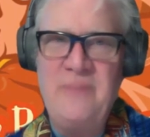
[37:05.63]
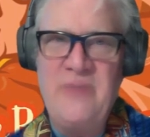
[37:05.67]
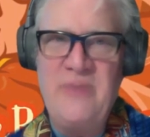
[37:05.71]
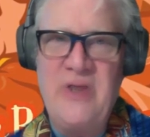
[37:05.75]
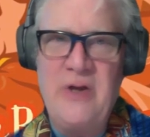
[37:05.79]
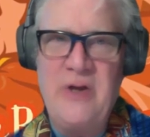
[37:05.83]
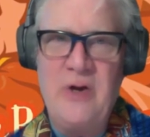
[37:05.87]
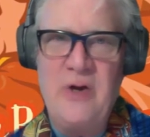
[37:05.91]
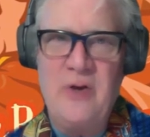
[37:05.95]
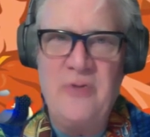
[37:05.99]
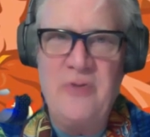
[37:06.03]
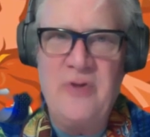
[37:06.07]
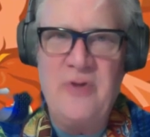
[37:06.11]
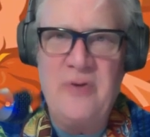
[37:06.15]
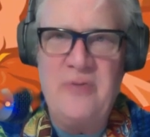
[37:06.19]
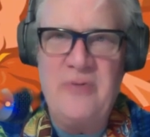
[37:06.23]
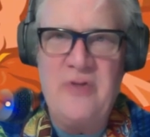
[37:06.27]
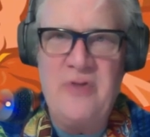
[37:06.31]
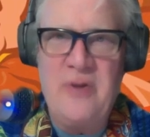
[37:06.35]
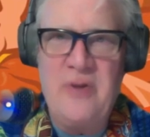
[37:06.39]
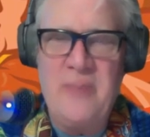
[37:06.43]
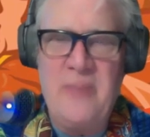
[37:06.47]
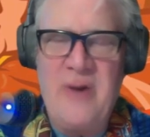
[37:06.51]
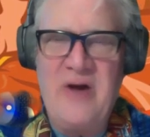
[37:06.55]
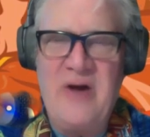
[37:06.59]
You know, the
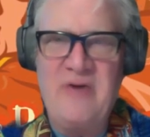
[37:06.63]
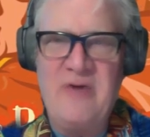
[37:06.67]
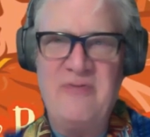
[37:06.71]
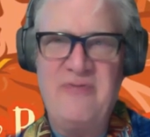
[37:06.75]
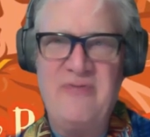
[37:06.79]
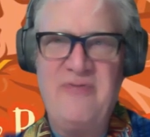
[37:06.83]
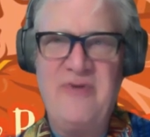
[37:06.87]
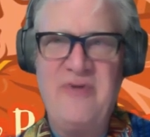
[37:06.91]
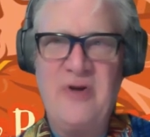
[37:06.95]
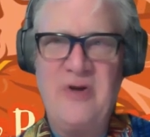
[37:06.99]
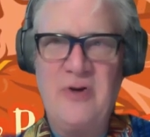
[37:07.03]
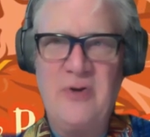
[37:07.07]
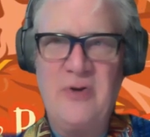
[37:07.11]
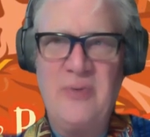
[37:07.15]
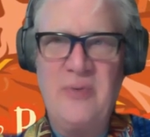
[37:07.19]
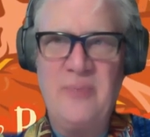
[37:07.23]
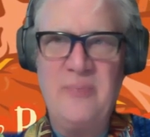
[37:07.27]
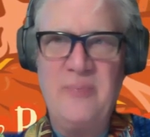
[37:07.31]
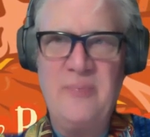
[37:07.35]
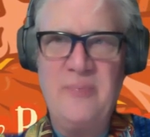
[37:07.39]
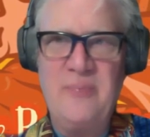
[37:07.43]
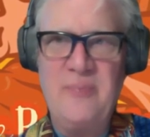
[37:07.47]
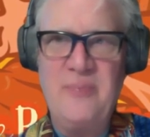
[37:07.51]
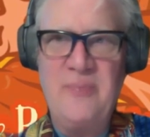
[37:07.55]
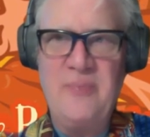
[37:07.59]
amount of film,
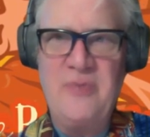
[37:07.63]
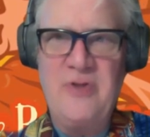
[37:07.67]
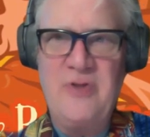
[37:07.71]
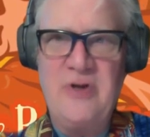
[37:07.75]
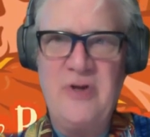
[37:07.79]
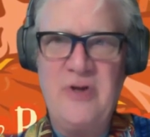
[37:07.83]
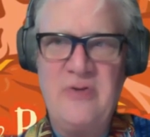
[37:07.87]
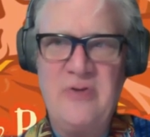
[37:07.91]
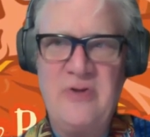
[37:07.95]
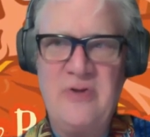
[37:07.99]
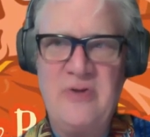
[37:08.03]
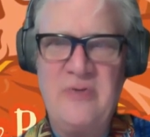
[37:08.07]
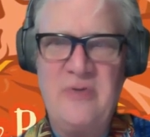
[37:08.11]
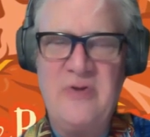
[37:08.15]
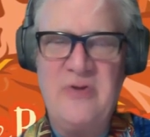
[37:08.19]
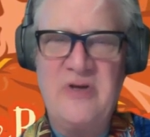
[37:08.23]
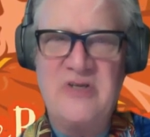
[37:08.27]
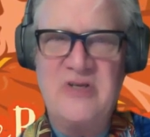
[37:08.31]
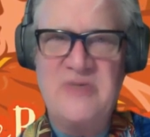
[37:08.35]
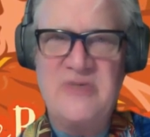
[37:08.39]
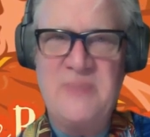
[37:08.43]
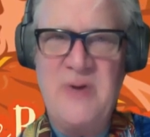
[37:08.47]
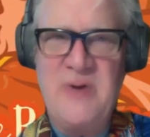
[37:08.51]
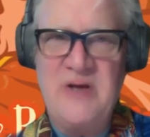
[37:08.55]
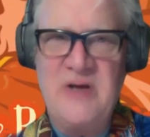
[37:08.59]
the
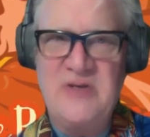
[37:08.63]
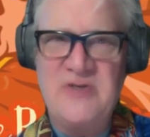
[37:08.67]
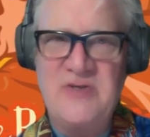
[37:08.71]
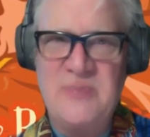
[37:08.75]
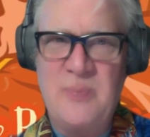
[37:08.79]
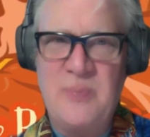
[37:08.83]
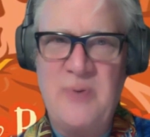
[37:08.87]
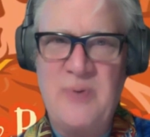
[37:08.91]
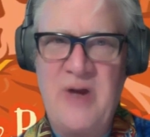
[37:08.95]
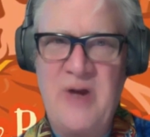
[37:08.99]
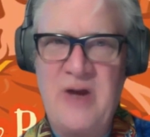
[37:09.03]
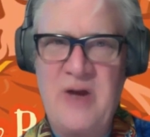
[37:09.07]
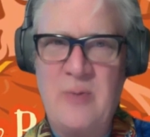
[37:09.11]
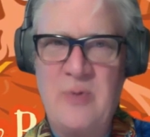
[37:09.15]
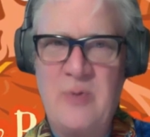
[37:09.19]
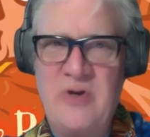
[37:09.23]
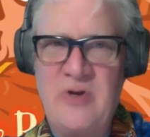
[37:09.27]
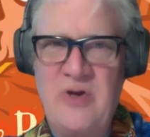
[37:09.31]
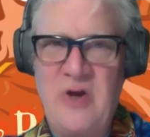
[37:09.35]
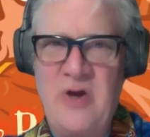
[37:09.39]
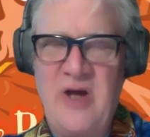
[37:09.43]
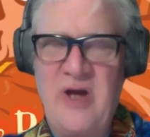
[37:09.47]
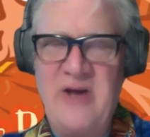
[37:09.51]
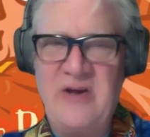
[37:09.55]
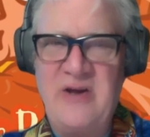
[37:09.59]
expense back when
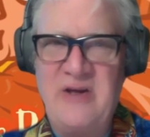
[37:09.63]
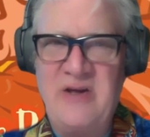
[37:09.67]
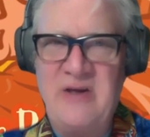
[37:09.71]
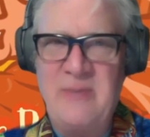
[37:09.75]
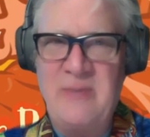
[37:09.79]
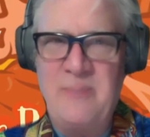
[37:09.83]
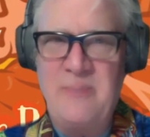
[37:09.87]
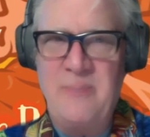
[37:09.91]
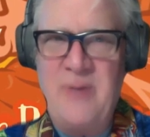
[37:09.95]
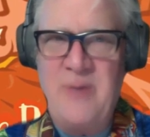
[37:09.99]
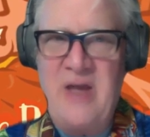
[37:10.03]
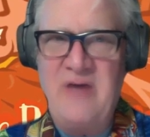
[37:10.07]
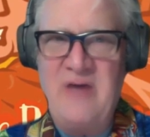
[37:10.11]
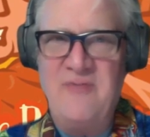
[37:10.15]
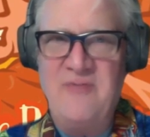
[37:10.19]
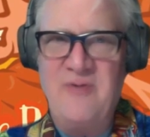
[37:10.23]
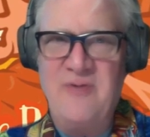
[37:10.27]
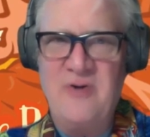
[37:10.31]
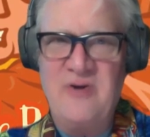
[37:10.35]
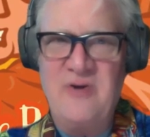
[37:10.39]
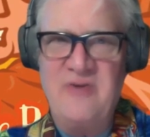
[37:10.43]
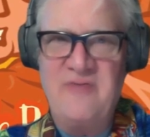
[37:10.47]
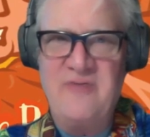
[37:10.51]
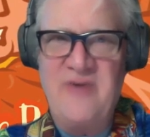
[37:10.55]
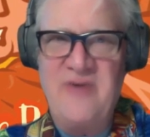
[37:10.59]
you had to pay for
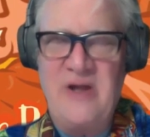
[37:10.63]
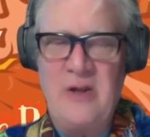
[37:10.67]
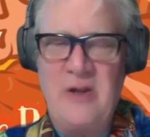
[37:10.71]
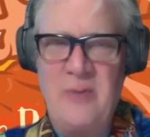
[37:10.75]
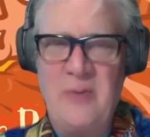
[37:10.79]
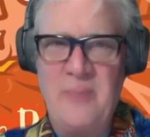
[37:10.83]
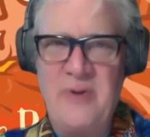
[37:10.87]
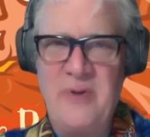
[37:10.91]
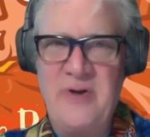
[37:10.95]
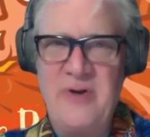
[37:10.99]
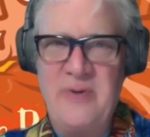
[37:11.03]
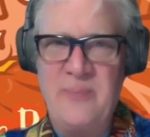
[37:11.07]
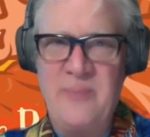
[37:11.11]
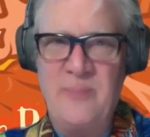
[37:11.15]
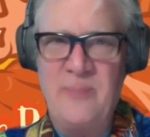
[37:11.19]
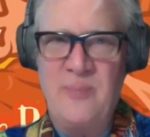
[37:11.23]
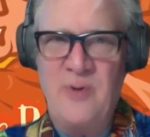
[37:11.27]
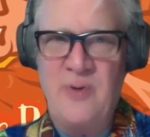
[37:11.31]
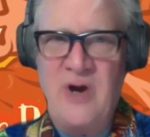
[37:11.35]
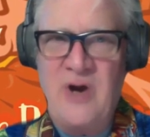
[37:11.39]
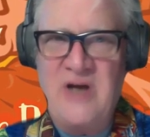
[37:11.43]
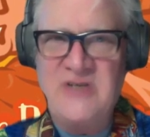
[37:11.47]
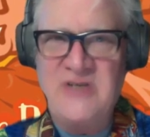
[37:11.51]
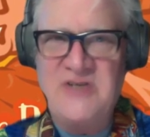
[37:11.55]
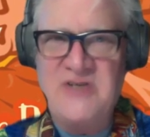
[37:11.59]
development and
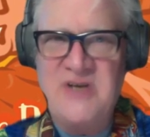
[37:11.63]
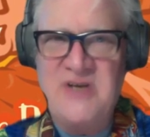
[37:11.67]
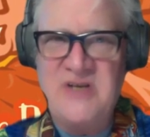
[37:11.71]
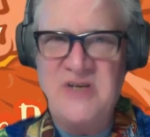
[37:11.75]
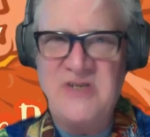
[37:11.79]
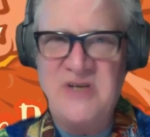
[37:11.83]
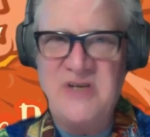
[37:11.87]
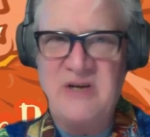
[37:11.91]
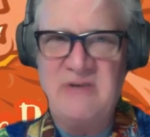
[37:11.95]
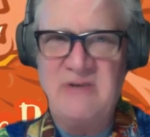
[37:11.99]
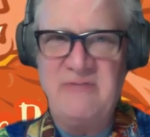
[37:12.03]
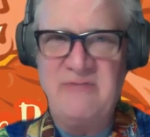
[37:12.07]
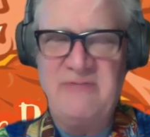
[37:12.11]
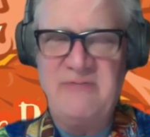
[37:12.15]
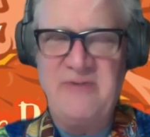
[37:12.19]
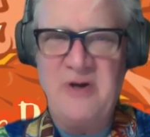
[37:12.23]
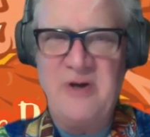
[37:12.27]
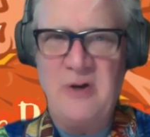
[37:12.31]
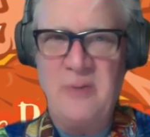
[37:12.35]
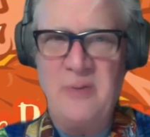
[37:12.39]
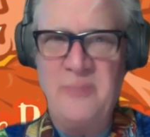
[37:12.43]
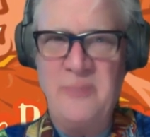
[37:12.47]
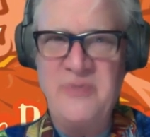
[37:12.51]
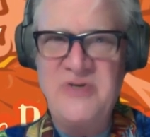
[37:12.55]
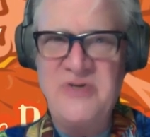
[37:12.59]
processing of
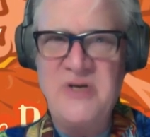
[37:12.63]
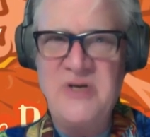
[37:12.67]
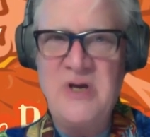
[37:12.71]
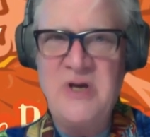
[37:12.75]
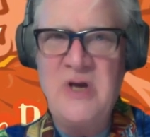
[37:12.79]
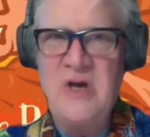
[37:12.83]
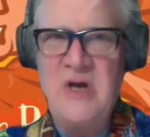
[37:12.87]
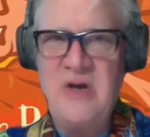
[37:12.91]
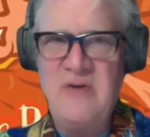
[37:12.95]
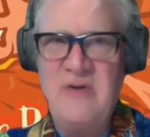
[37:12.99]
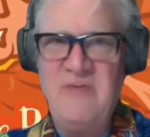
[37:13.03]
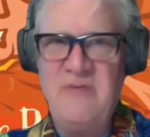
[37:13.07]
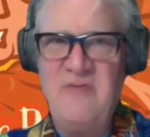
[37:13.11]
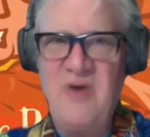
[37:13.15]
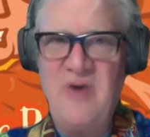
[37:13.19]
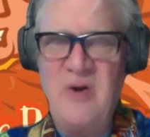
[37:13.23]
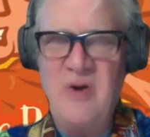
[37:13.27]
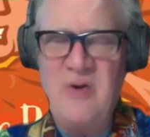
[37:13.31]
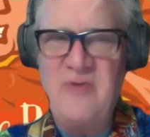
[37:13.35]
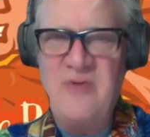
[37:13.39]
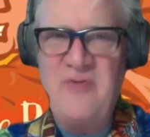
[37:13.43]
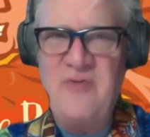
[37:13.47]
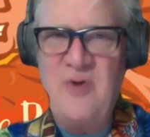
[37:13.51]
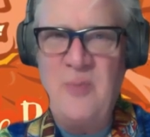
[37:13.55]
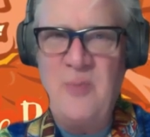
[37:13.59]
films.
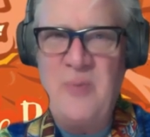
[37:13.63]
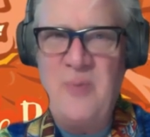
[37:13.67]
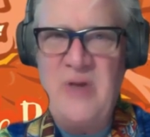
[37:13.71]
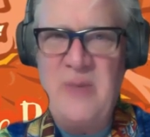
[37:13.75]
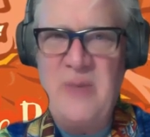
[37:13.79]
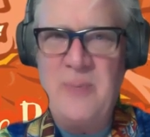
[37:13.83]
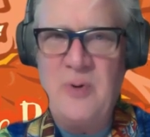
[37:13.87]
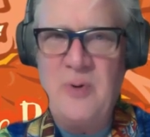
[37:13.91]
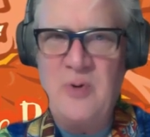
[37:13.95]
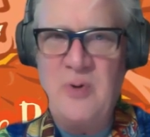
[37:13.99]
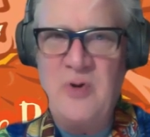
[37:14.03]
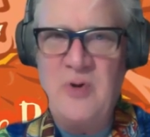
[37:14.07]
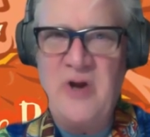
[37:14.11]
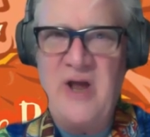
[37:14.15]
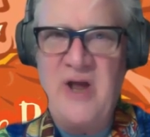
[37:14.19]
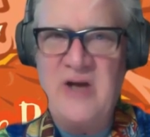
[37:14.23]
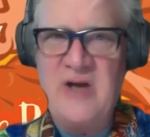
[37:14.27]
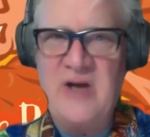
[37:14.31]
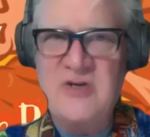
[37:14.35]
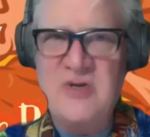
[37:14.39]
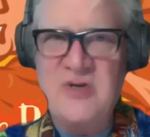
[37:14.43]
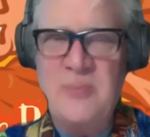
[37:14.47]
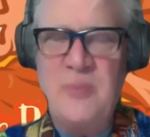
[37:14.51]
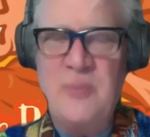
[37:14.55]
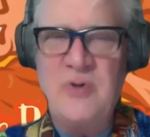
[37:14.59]
Very few people could
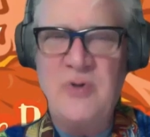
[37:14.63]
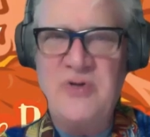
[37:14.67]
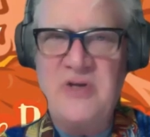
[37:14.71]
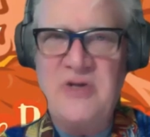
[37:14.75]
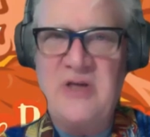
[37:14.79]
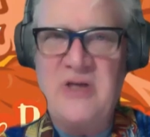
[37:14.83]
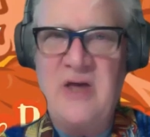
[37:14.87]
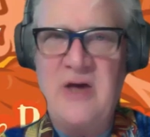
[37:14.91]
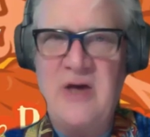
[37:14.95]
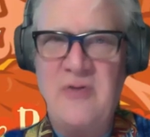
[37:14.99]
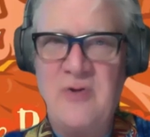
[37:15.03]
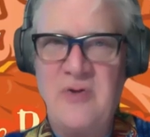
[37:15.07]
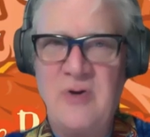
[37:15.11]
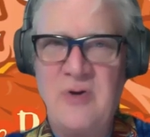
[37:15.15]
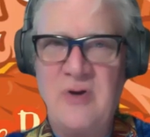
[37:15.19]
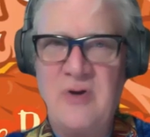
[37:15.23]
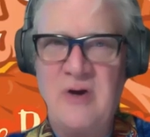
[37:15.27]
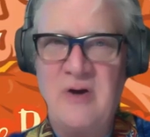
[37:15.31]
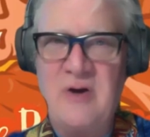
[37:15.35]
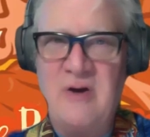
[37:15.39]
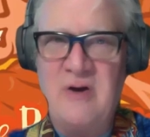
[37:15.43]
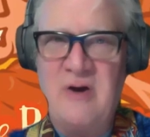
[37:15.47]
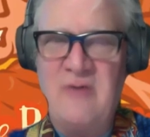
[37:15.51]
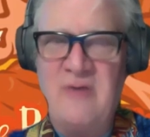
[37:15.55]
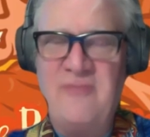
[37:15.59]
actually put together
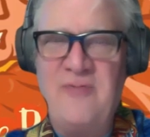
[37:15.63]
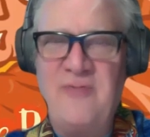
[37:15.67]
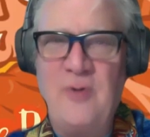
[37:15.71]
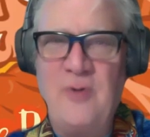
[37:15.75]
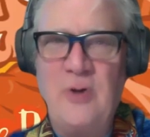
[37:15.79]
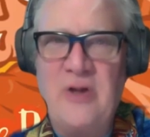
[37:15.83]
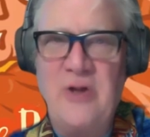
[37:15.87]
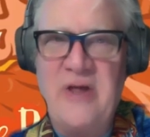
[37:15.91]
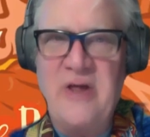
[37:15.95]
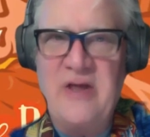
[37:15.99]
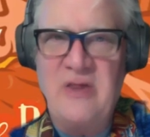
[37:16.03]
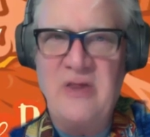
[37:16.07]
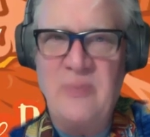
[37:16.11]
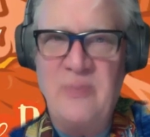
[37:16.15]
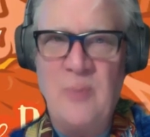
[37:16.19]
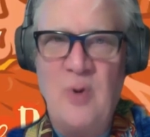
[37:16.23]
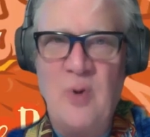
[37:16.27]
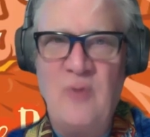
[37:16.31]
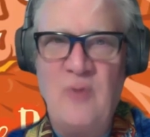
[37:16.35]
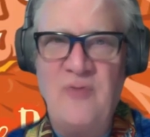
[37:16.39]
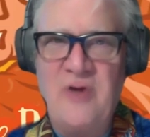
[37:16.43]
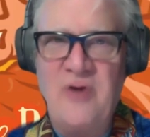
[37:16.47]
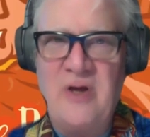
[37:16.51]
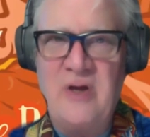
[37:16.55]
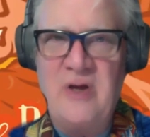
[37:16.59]
a full-length
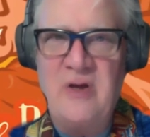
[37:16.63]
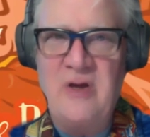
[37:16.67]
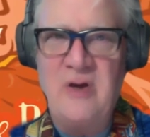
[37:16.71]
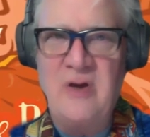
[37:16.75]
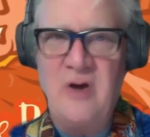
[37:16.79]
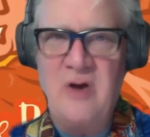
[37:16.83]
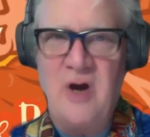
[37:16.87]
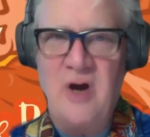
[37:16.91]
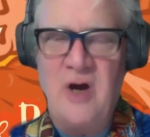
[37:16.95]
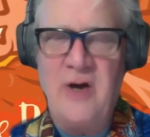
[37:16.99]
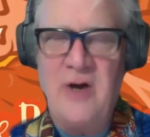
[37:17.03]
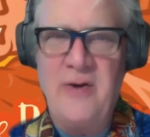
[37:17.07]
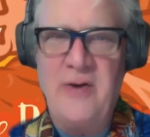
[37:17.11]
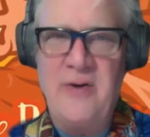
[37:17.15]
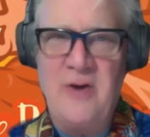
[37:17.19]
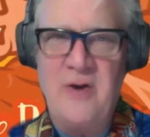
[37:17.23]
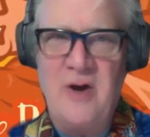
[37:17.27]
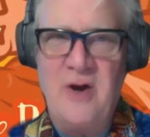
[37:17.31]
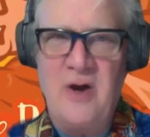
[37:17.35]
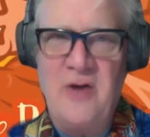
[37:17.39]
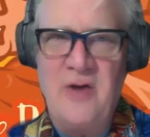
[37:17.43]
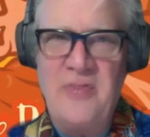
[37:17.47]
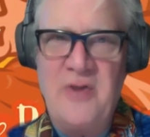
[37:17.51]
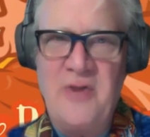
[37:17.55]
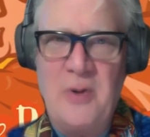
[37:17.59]
movie
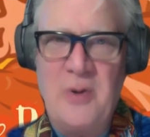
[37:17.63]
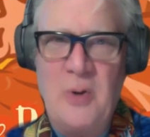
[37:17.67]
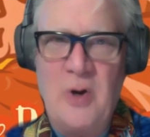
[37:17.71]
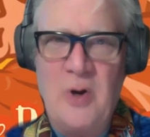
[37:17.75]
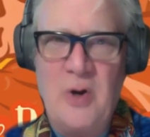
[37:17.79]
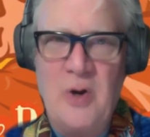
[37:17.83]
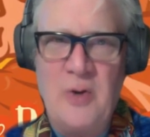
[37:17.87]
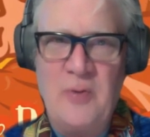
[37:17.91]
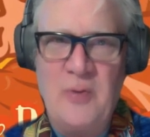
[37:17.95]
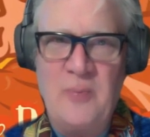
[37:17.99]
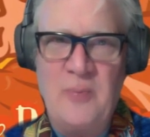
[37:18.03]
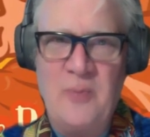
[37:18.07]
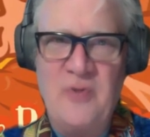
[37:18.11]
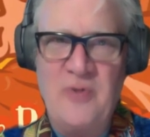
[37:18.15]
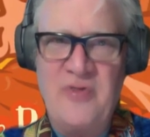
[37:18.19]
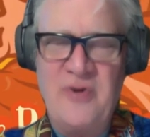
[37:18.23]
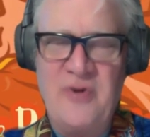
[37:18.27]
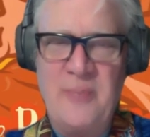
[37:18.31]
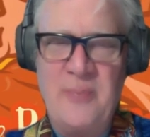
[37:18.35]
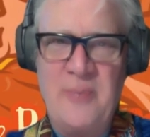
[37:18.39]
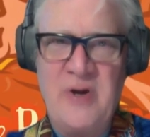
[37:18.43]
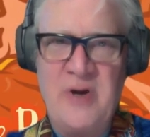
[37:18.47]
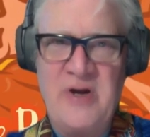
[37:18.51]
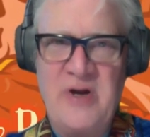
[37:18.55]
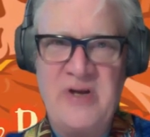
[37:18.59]
on their own with their
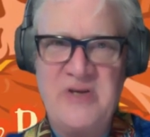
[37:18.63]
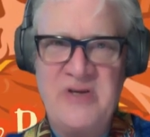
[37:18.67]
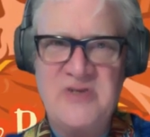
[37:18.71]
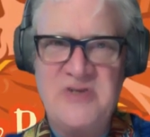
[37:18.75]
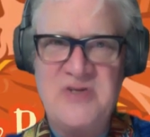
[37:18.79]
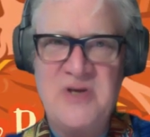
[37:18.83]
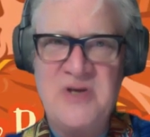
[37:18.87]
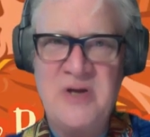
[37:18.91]
buddies.